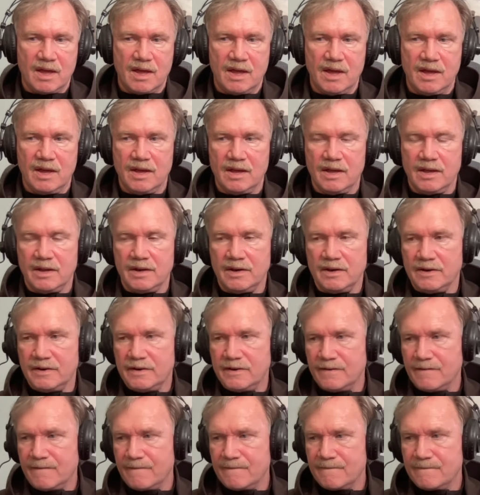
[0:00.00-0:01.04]
and
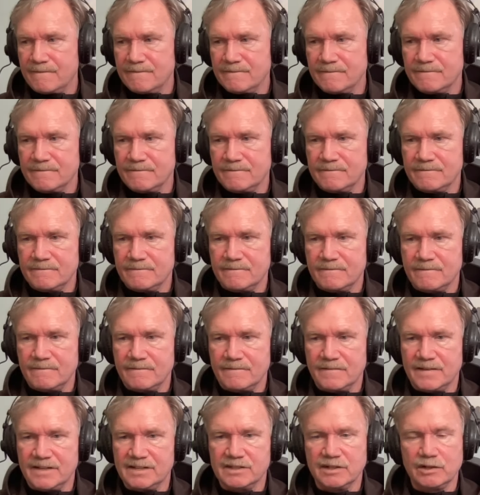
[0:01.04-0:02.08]

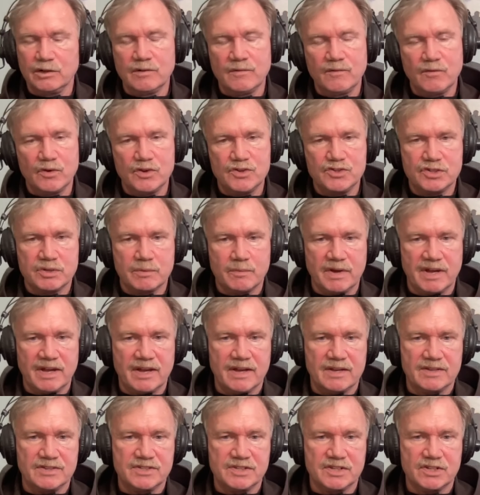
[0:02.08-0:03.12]
the little voice in my
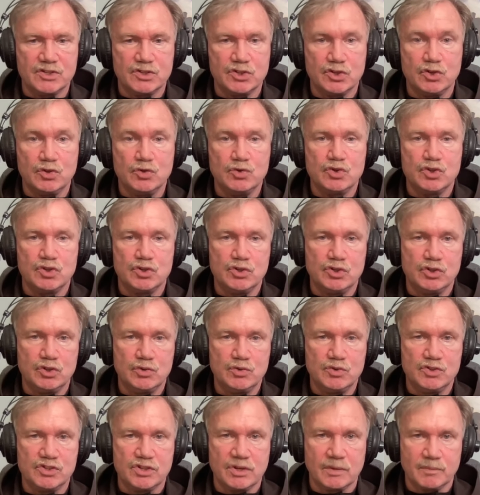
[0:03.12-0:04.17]
head says, "You should
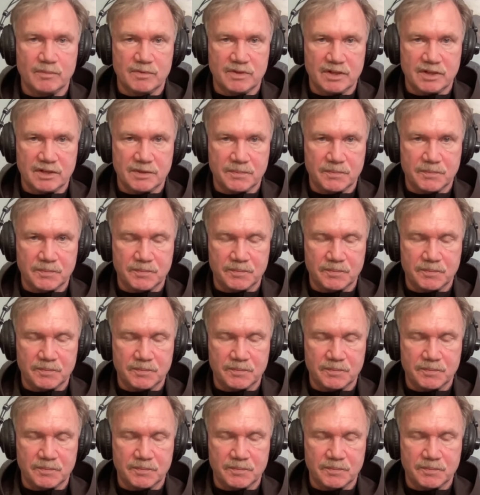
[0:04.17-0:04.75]
do something."